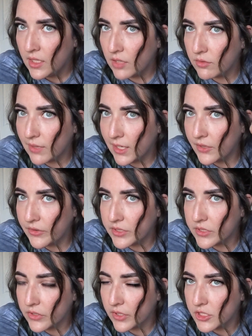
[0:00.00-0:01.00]
around the
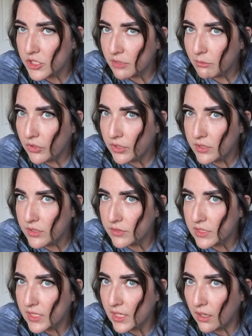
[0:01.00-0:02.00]
scrunchie more, so
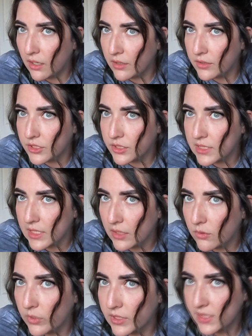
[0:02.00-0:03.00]
it's not all just
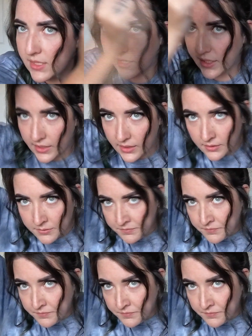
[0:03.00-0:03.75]
on one side.